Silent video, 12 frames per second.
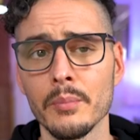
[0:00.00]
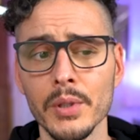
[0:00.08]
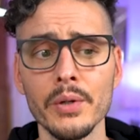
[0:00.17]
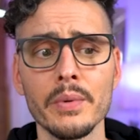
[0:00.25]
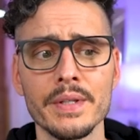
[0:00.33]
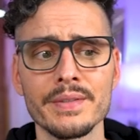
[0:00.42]
The
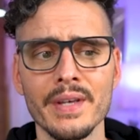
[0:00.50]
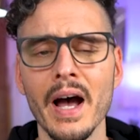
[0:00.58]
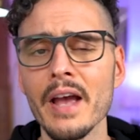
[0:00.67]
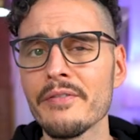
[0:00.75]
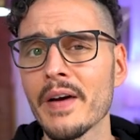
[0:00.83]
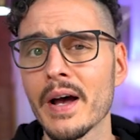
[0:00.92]
blue ones
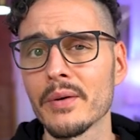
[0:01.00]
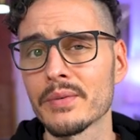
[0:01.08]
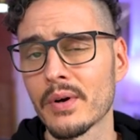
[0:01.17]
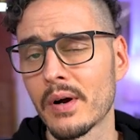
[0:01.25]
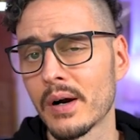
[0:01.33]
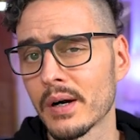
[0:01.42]
I
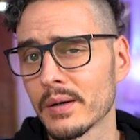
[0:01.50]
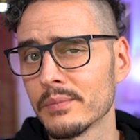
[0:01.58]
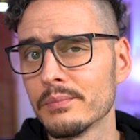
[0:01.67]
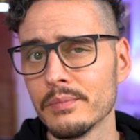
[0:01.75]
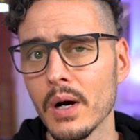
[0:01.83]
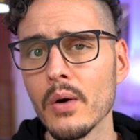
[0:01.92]
found are
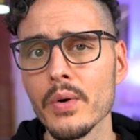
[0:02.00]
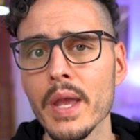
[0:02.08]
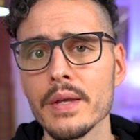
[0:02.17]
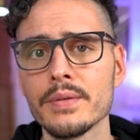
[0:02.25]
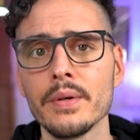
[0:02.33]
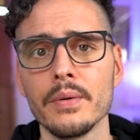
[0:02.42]

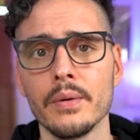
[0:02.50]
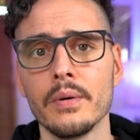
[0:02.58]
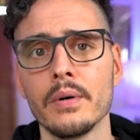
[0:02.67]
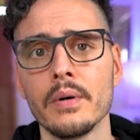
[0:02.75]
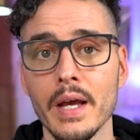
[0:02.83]
okay too.